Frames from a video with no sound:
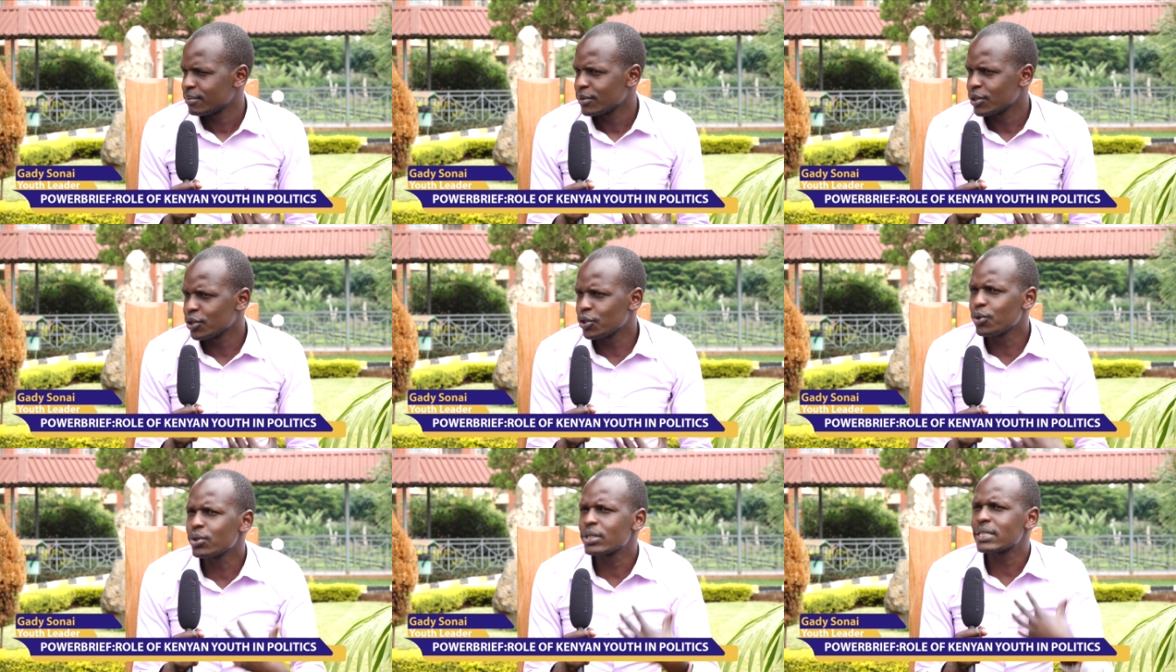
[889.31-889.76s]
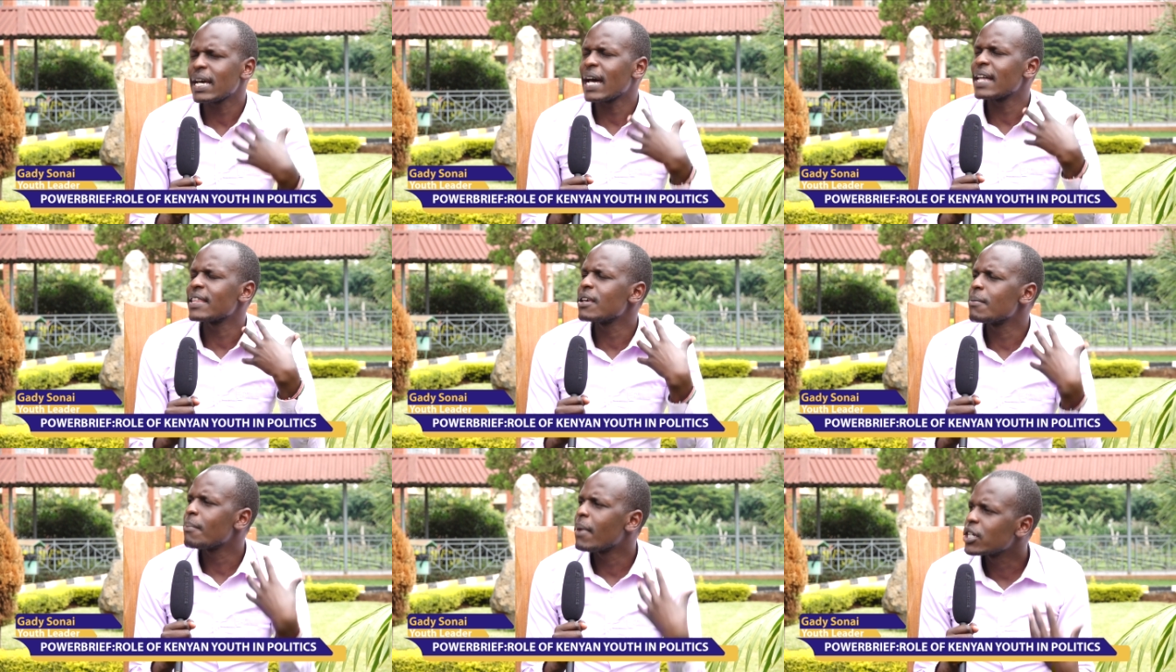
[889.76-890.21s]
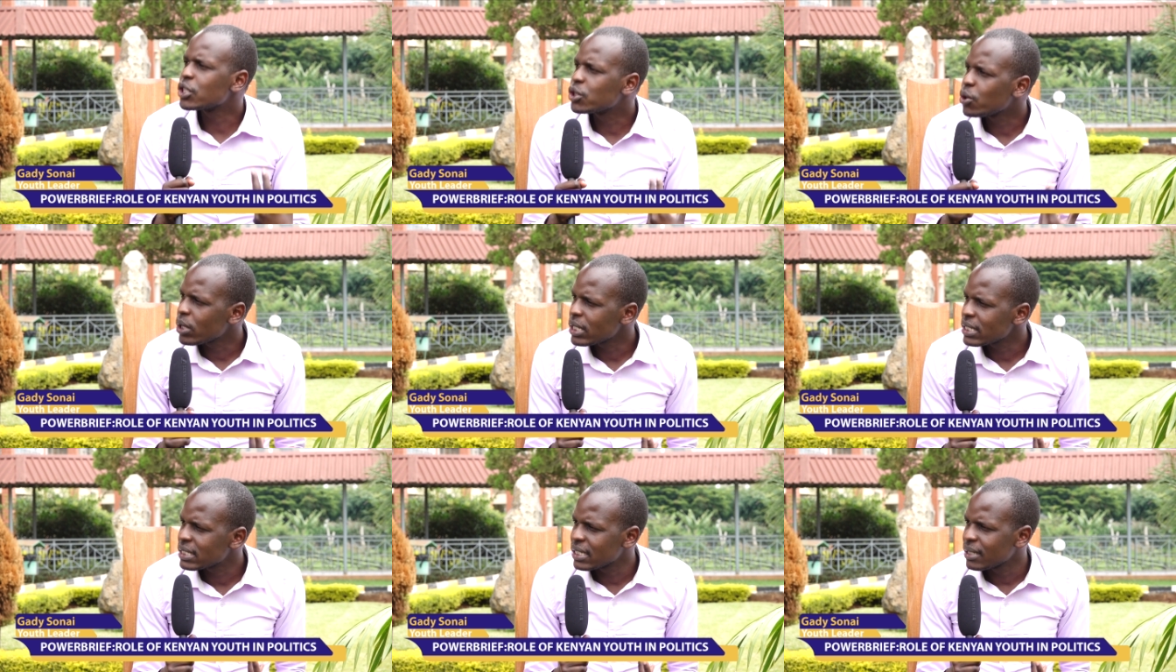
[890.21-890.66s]
Youth are the
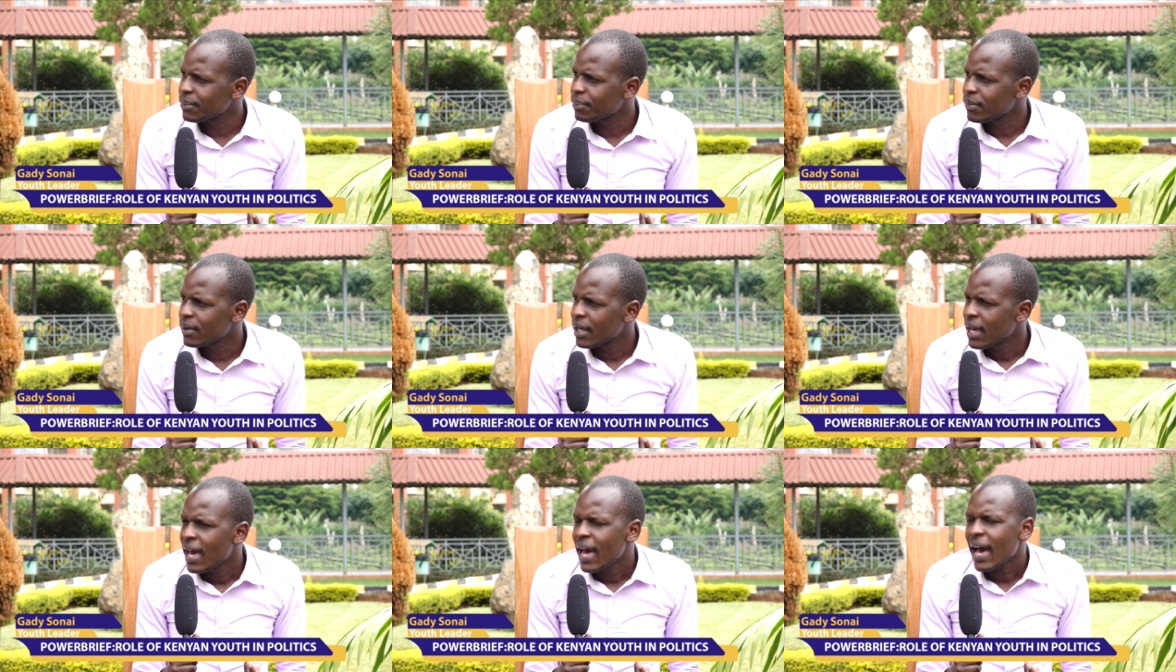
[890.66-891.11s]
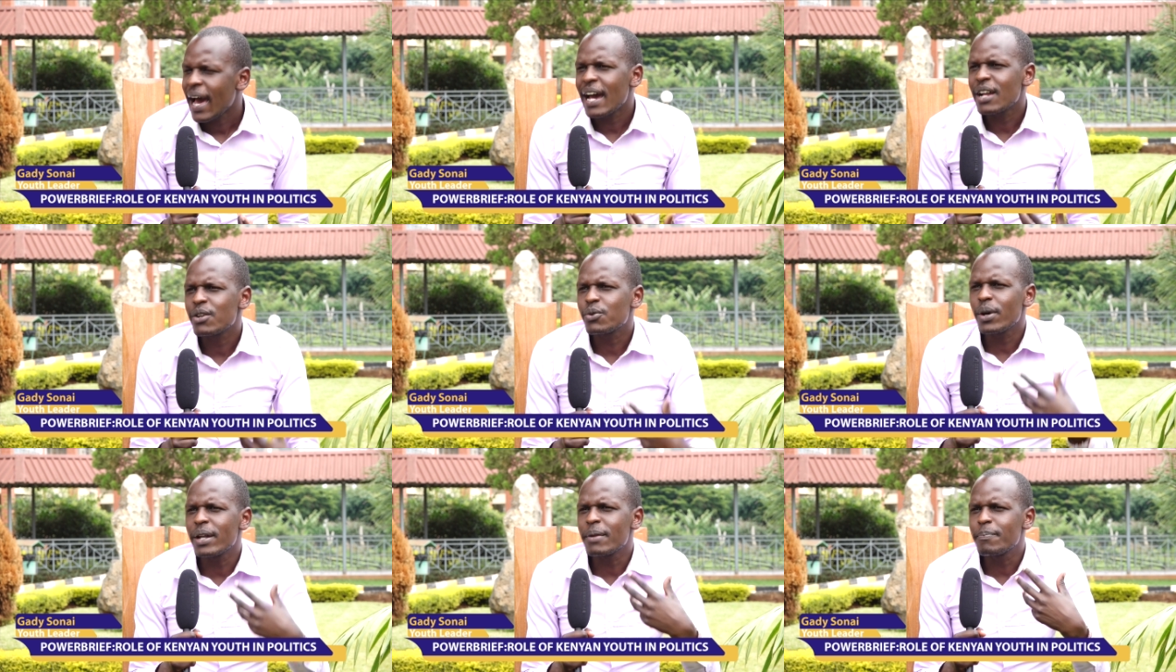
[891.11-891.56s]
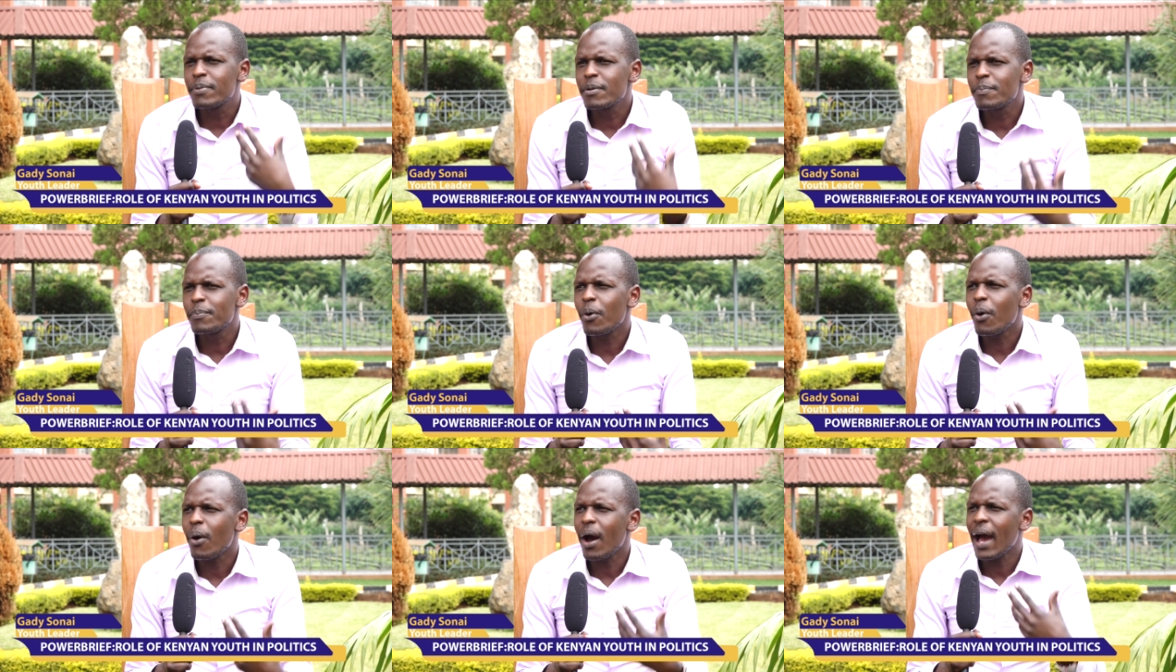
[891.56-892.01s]
majority. And when
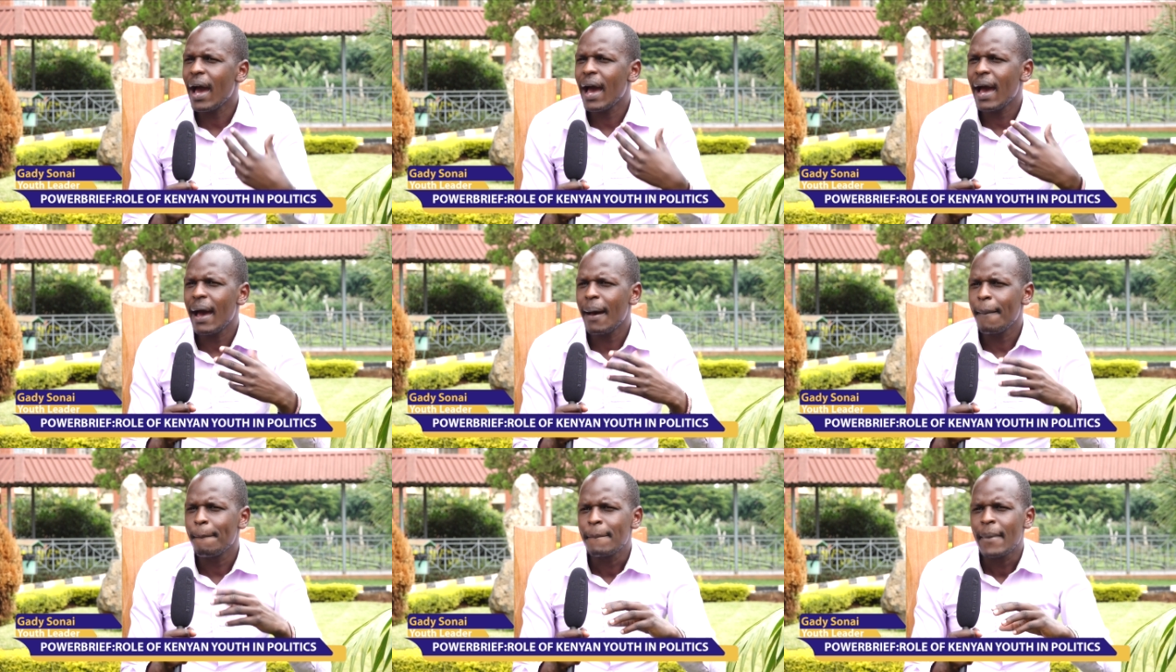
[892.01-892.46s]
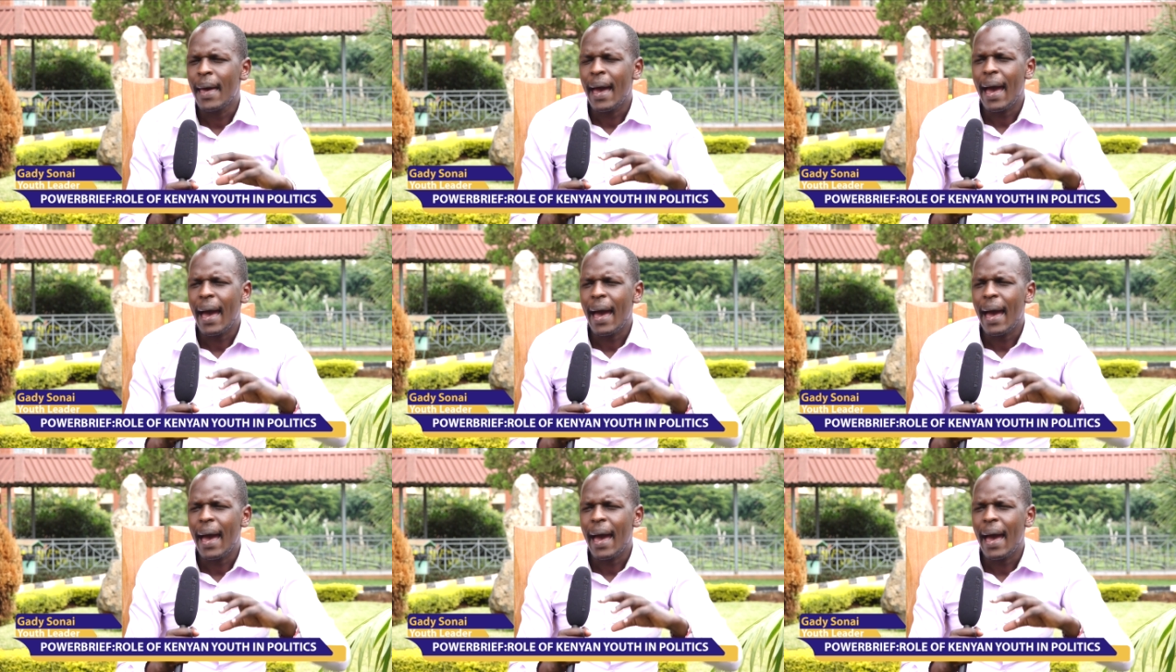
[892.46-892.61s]
people are,